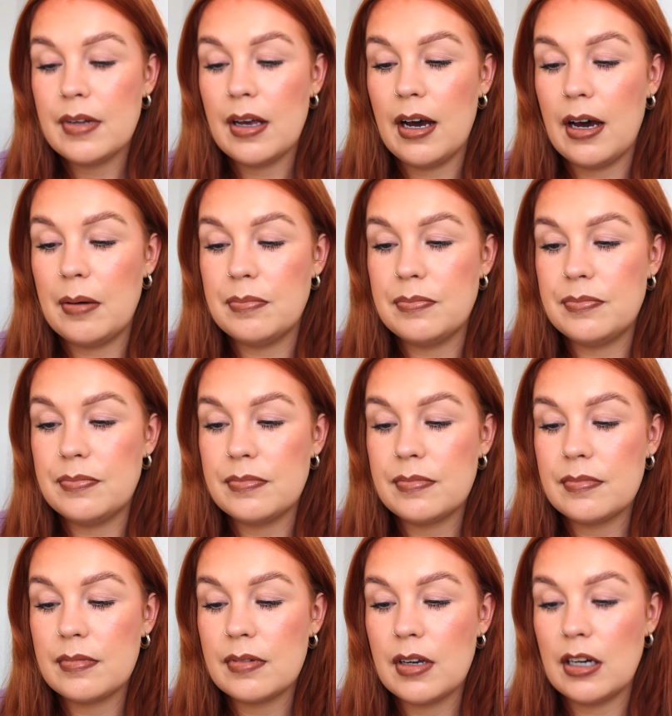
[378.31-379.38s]

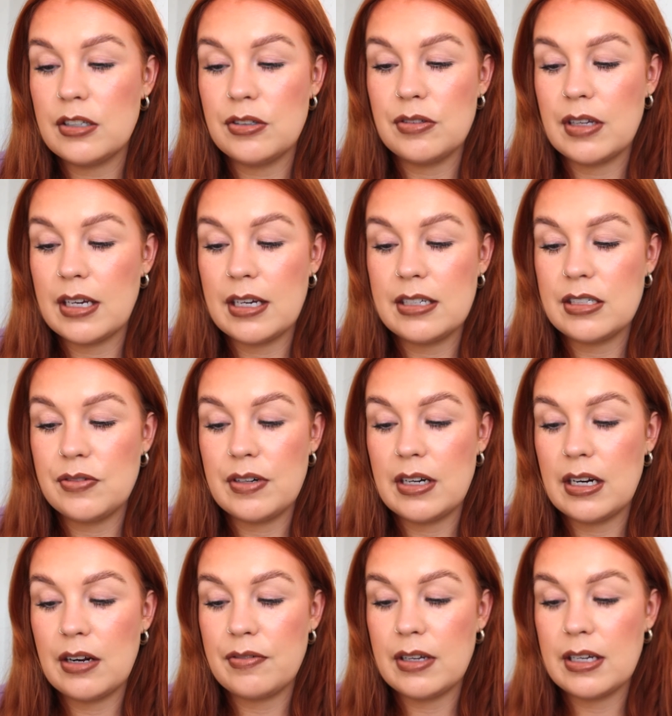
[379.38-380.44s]
I do think it is a really
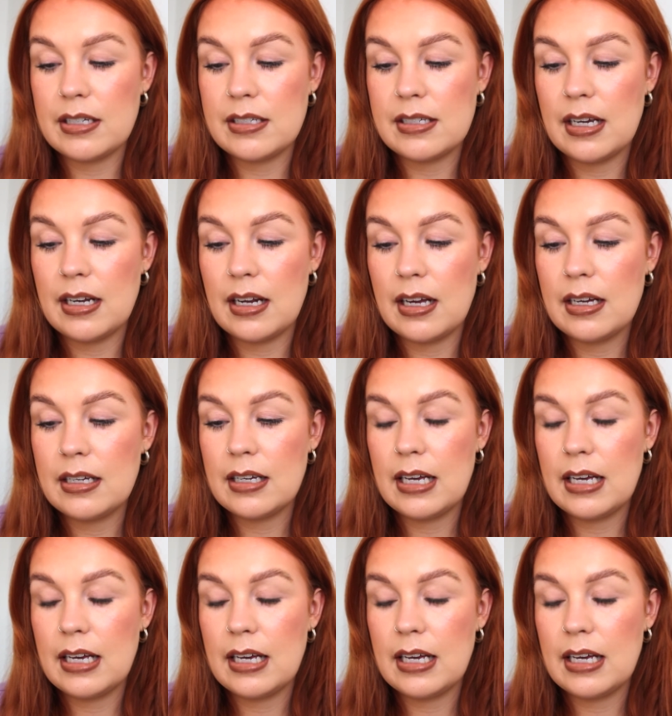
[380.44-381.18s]
lovely concealer.